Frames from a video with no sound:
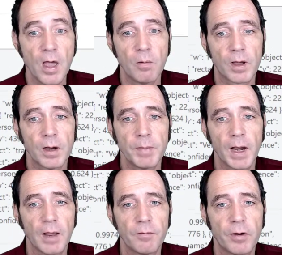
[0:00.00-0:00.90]
We're going to be
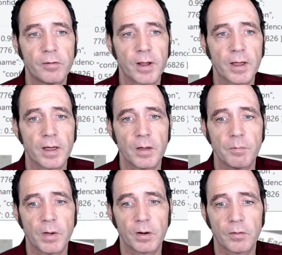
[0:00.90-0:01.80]
leveraging
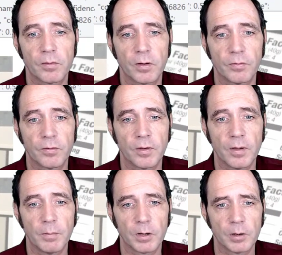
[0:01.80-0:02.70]
Microsoft's
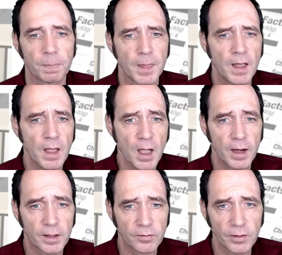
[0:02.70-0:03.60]
model. And
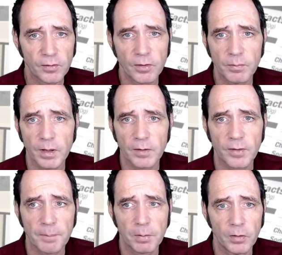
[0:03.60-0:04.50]
you can see some
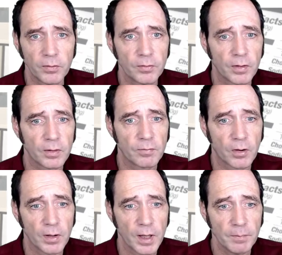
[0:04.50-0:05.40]
examples that they've
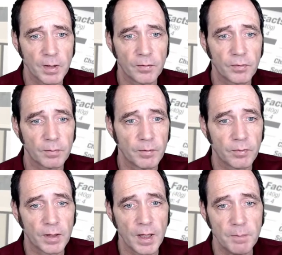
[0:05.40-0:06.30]
got here of some of
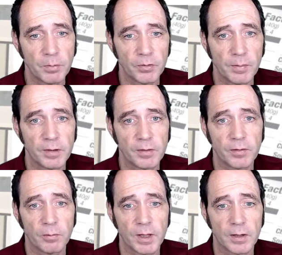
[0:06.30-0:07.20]
the input images
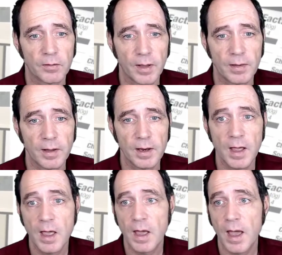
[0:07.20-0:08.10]
that we can send in,
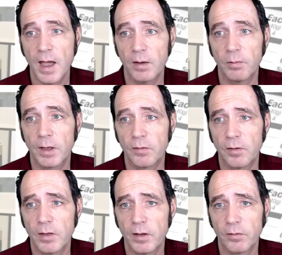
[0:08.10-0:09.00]
and we can see
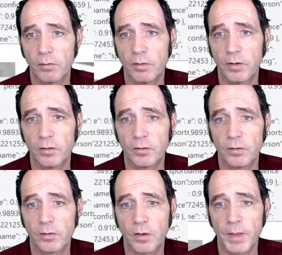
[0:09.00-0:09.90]
the actual
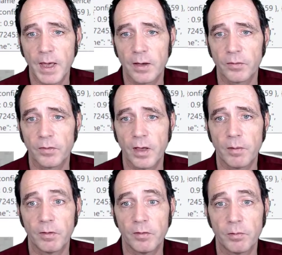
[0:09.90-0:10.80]
results coming out,
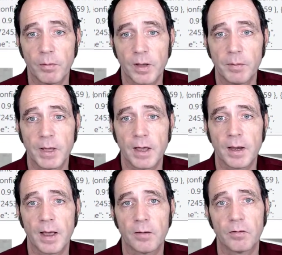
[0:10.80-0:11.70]
which is what we're going to be
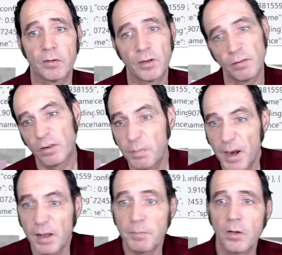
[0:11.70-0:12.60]
getting out of the service,
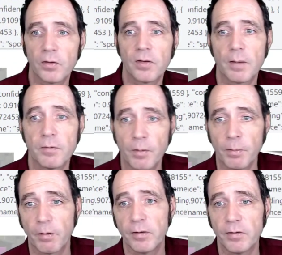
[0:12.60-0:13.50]
depending on the type of
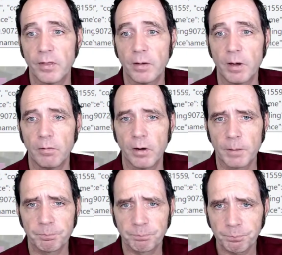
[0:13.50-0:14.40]
operation that we're
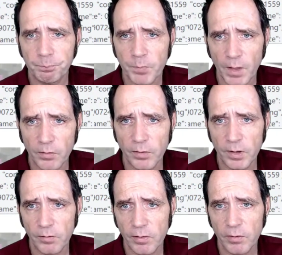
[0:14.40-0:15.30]
running. So you
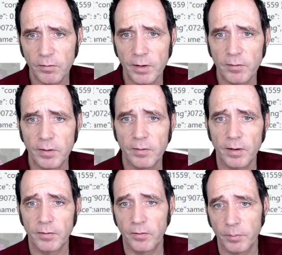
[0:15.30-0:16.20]
can see that it's
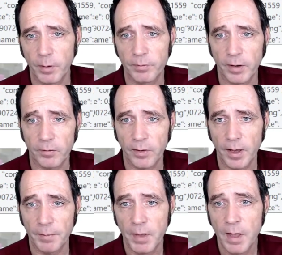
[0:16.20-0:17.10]
detected some objects
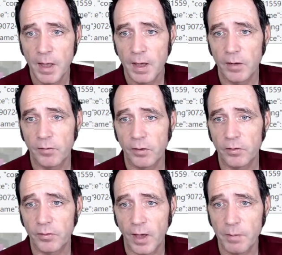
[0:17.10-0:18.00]
here. It's got a
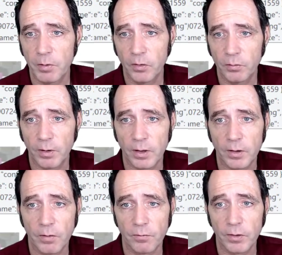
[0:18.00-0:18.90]
skateboard with a
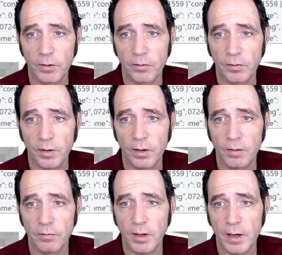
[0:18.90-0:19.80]
confidence
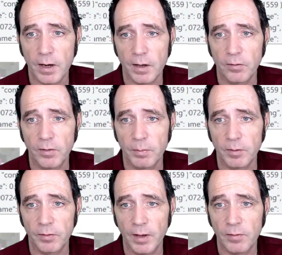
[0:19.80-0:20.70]
of
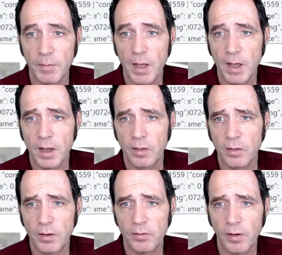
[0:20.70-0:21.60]
90%.
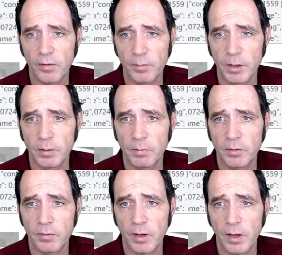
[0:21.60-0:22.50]
These decimal
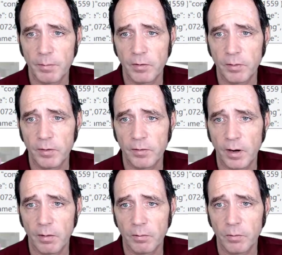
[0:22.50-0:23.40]
numbers are between
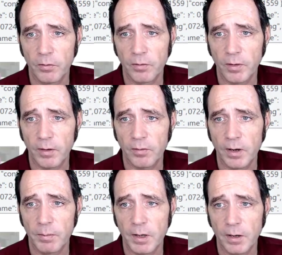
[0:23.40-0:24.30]
0 and 1, so that's going
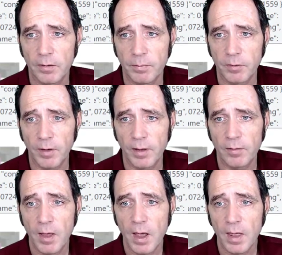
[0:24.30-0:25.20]
to be 90%. And
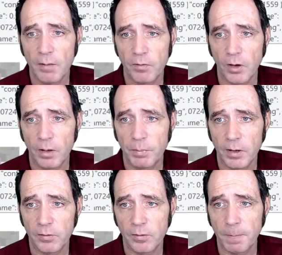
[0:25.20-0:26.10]
then we've got a
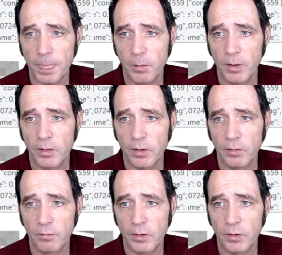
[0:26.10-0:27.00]
person with a
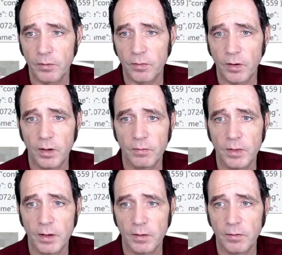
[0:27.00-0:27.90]
confidence of
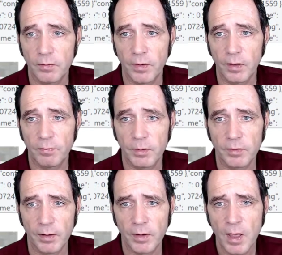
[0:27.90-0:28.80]

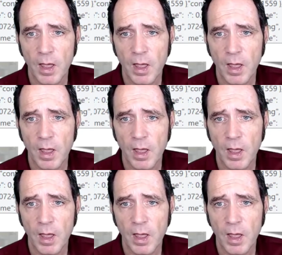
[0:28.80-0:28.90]
95%.